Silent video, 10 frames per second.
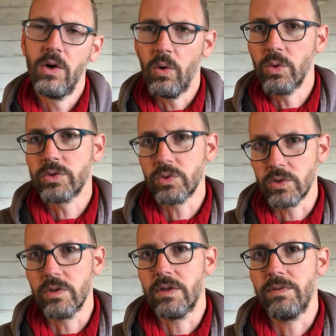all
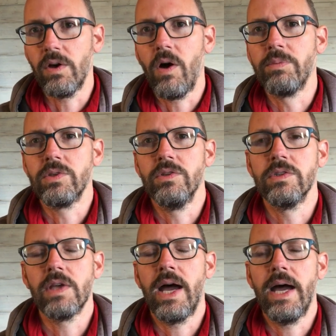sorts of different
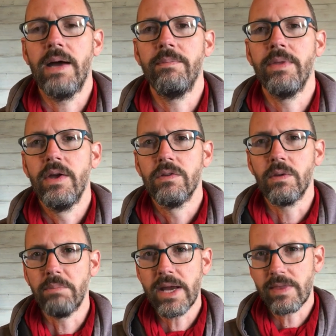options
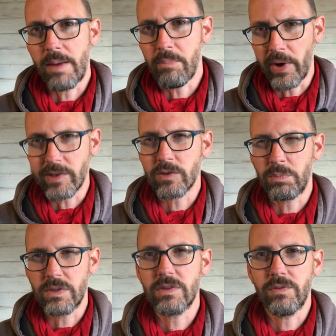to make that bike
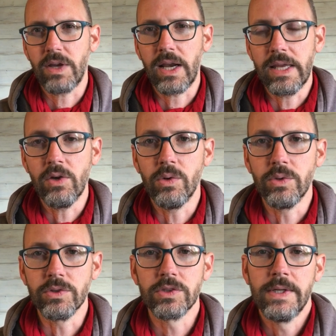specifically
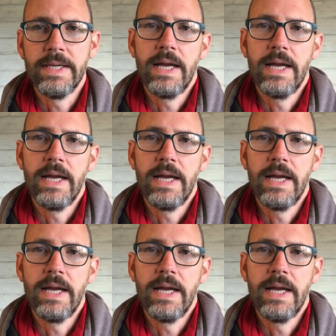yours.